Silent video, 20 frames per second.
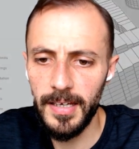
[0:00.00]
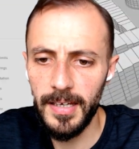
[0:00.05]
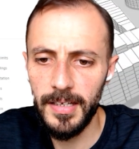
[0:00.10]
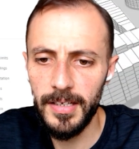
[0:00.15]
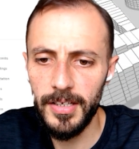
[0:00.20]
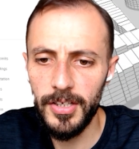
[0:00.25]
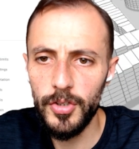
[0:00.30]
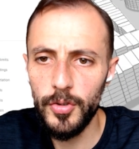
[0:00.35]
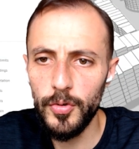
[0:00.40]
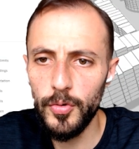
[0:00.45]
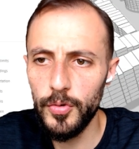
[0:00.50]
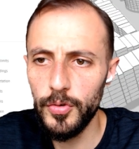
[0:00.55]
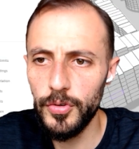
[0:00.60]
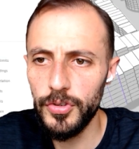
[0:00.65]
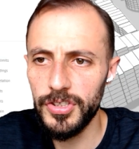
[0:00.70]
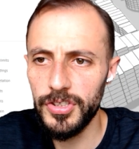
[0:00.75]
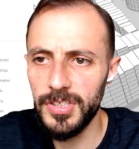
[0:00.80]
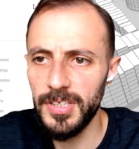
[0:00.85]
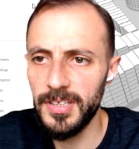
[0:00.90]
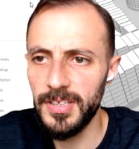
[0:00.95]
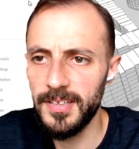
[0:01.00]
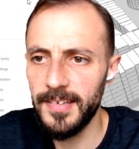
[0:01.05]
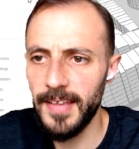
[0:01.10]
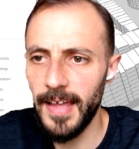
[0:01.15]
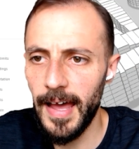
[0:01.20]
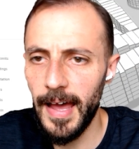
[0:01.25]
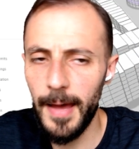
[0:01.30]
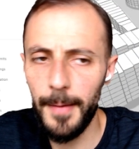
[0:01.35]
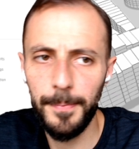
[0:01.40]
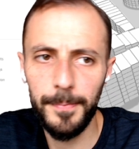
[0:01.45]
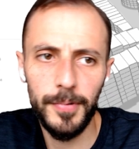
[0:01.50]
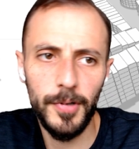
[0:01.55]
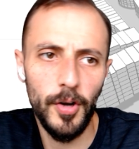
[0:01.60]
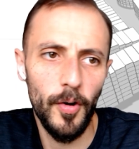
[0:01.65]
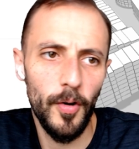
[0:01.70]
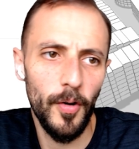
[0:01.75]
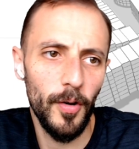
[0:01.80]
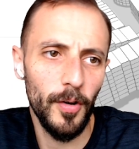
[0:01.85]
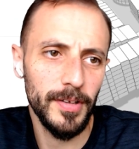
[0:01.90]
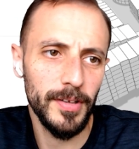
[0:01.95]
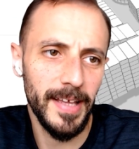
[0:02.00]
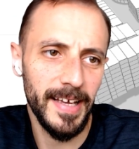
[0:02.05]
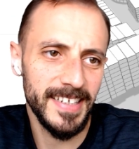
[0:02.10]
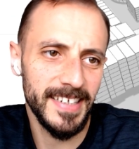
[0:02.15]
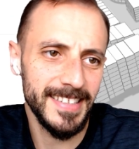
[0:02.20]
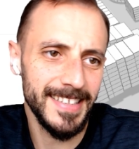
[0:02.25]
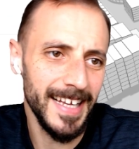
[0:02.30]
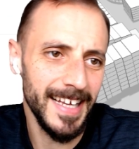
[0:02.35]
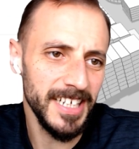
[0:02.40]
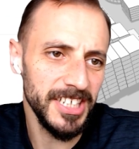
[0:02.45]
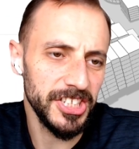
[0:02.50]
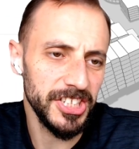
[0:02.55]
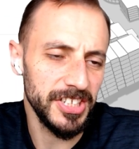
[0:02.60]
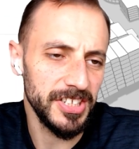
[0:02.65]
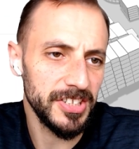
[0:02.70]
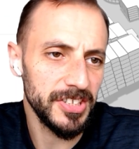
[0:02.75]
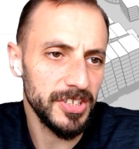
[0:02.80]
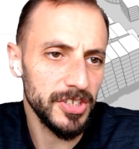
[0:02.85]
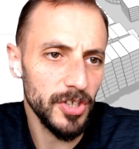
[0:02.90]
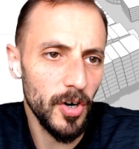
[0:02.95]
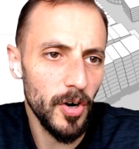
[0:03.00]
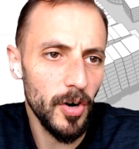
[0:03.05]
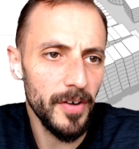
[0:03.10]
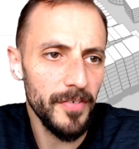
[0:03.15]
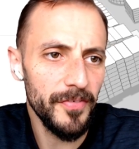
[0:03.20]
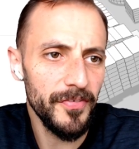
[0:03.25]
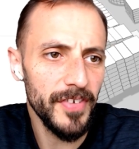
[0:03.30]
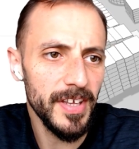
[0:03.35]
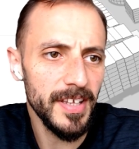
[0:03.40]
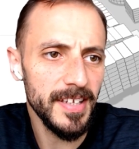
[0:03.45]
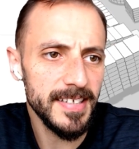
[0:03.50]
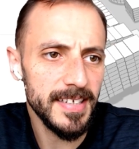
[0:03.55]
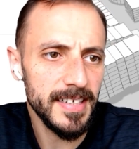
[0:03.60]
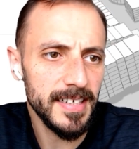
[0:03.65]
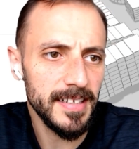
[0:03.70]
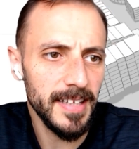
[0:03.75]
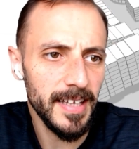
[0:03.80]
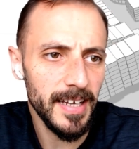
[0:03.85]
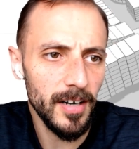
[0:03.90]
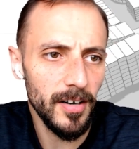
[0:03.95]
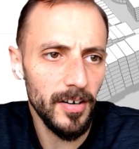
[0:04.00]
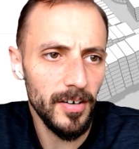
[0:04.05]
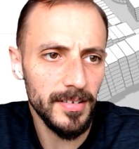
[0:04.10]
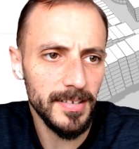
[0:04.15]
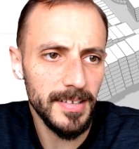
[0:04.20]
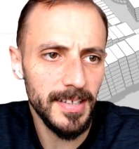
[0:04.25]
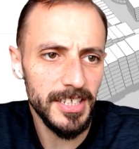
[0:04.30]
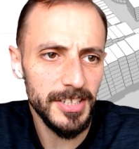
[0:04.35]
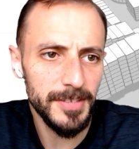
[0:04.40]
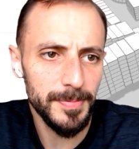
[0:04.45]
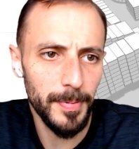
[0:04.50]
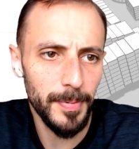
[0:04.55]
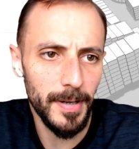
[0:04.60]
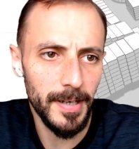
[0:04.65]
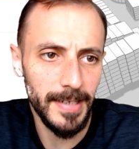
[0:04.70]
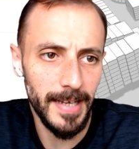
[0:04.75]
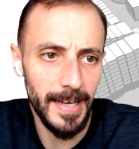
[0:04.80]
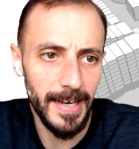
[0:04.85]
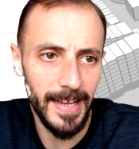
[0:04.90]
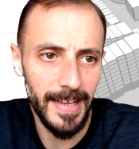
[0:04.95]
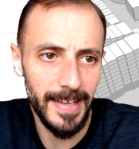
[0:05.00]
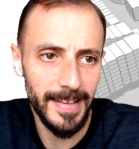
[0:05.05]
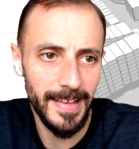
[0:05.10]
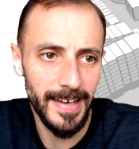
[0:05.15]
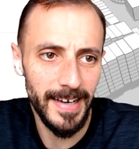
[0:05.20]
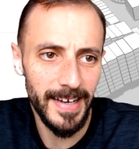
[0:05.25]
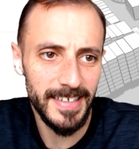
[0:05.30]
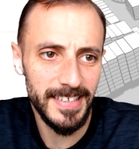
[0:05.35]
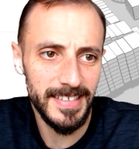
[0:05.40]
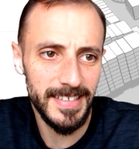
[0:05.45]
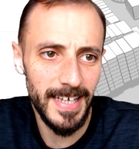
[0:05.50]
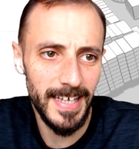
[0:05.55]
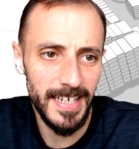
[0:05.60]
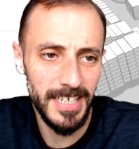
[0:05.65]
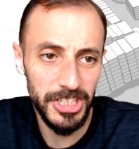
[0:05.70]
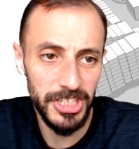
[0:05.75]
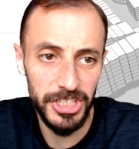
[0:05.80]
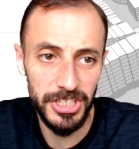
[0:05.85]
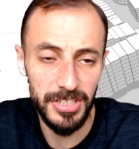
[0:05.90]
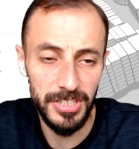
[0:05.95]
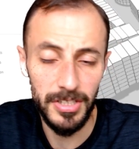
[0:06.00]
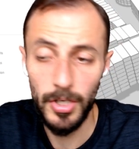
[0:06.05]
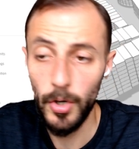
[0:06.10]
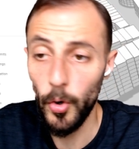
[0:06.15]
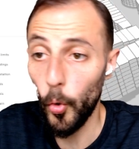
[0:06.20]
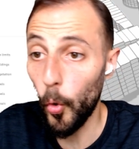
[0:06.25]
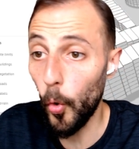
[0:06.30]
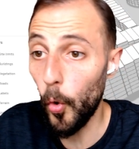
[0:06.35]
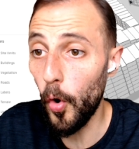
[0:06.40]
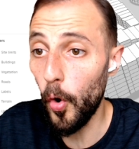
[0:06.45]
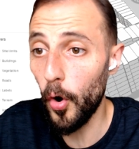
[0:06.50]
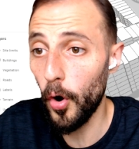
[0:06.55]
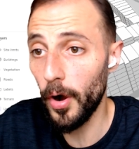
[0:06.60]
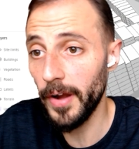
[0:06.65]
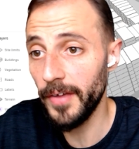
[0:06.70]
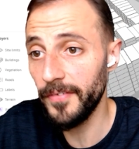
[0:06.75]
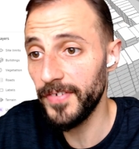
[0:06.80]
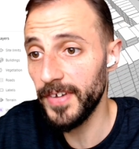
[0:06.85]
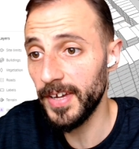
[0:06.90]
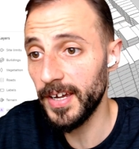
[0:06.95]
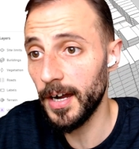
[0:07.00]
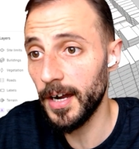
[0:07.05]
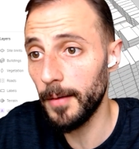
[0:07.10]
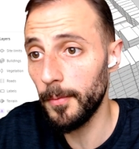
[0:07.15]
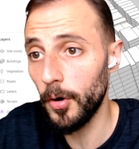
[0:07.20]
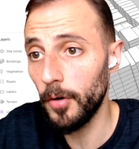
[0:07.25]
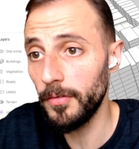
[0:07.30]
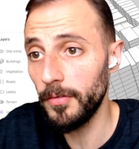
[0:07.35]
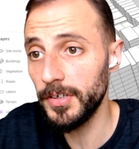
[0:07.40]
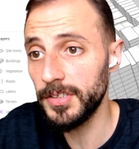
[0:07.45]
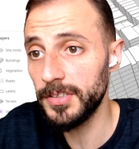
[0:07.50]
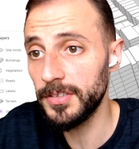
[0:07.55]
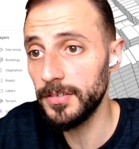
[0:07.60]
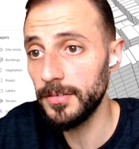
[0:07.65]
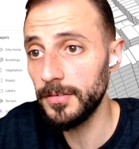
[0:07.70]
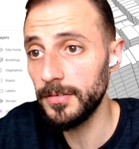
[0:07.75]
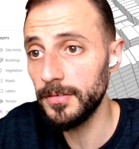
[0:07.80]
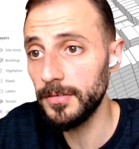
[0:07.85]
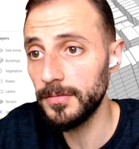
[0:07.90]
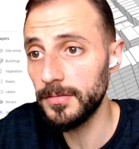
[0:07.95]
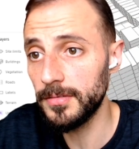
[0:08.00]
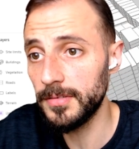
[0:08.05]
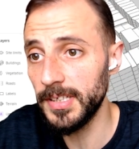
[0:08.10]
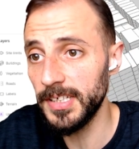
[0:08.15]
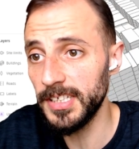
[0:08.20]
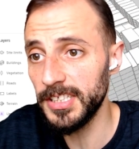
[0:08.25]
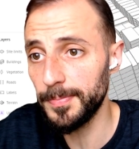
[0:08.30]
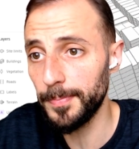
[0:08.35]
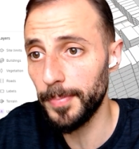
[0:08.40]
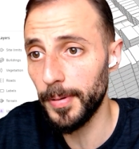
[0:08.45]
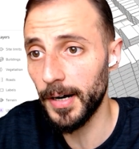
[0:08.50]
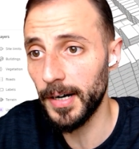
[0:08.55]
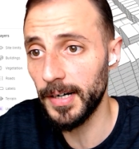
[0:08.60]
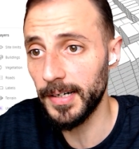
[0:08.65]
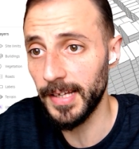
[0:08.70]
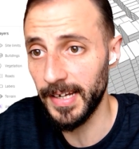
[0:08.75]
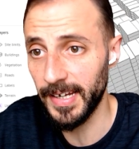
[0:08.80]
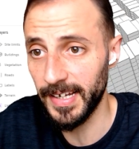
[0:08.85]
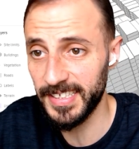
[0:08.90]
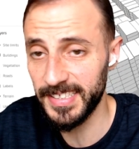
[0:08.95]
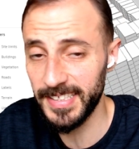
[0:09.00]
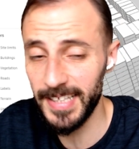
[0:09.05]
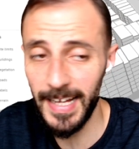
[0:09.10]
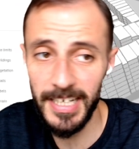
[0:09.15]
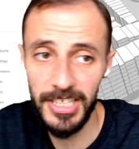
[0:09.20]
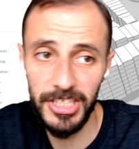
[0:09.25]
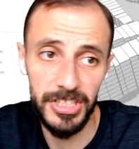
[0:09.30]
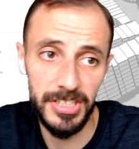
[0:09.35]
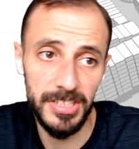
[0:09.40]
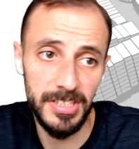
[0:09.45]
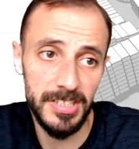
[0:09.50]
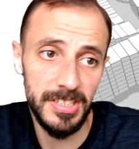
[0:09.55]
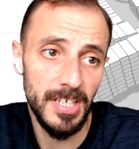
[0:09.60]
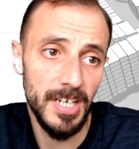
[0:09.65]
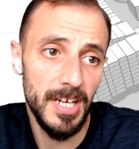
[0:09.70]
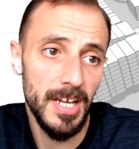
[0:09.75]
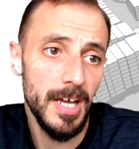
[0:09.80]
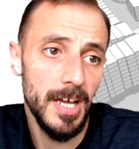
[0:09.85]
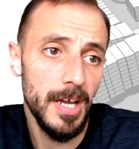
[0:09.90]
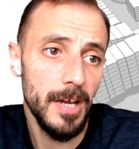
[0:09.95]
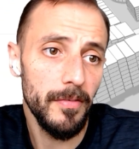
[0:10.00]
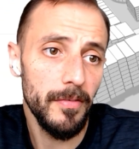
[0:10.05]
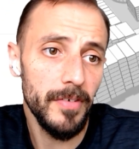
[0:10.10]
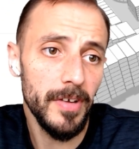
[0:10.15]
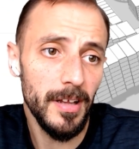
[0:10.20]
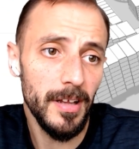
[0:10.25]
use the tab called extensions. So if we click on this part and add an extension, or if we come over to this part and extensions, we'll